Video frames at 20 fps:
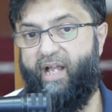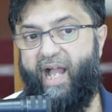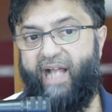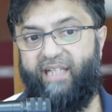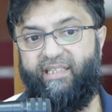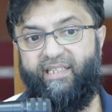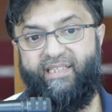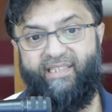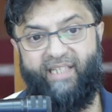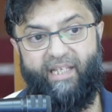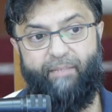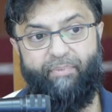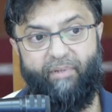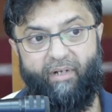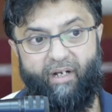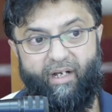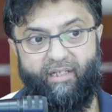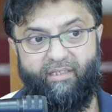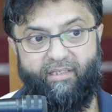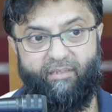And this
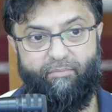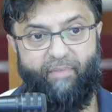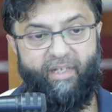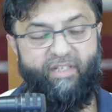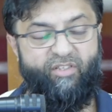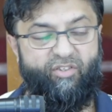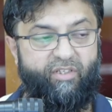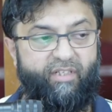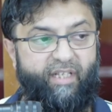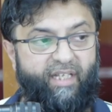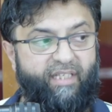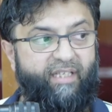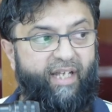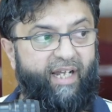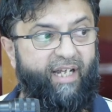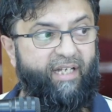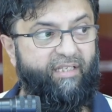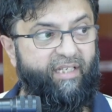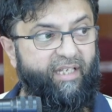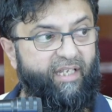ibrad mentioned in the
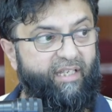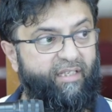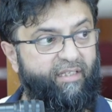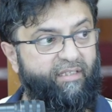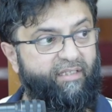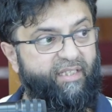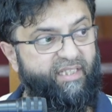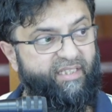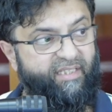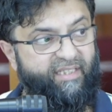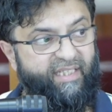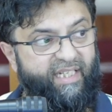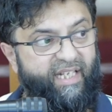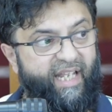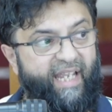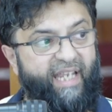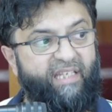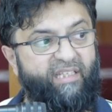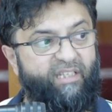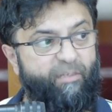hadith, this
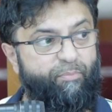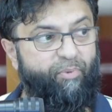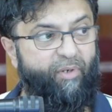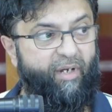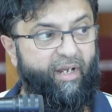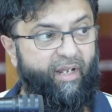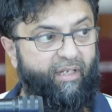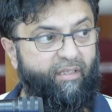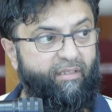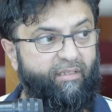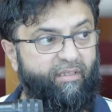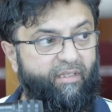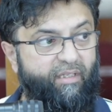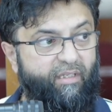delaying the prayer